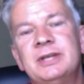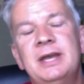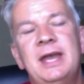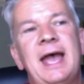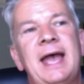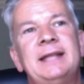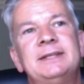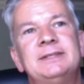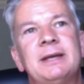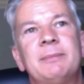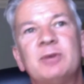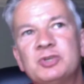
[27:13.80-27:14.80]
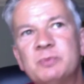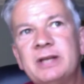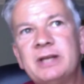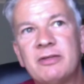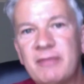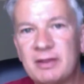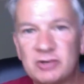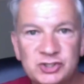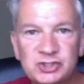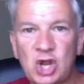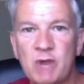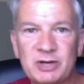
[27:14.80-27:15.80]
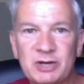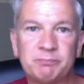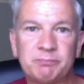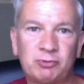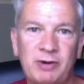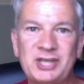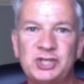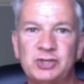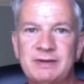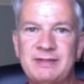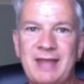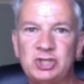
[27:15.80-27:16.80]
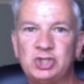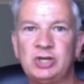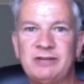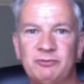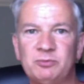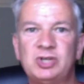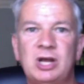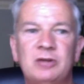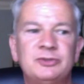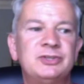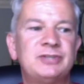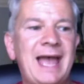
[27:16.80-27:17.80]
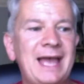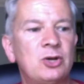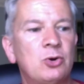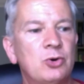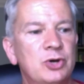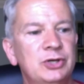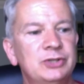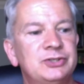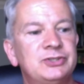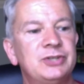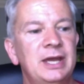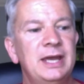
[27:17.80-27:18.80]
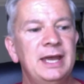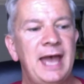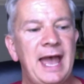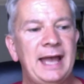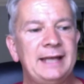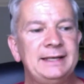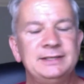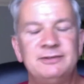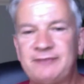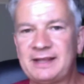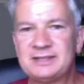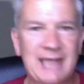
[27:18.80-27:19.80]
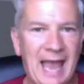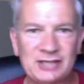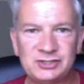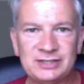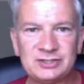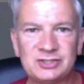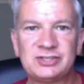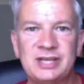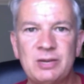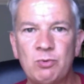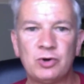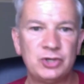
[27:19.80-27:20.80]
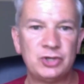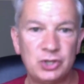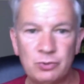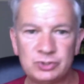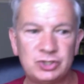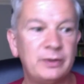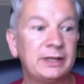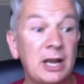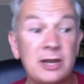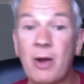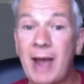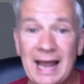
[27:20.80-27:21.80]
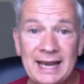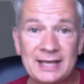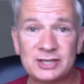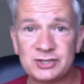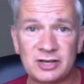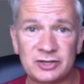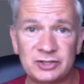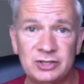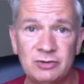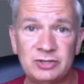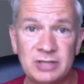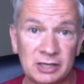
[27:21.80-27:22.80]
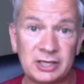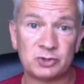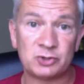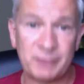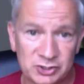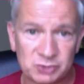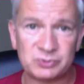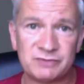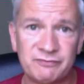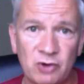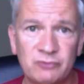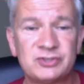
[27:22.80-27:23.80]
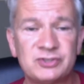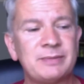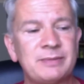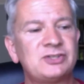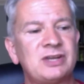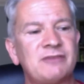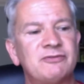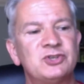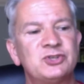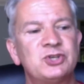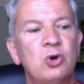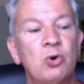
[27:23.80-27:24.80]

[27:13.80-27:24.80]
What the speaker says: and because we know that there is so much pressure in that journey from childhood to adulthood. And fantastic to see what you were doing. And I know Alex, our youth and young adults pastor, was involved in some of that stuff in the school.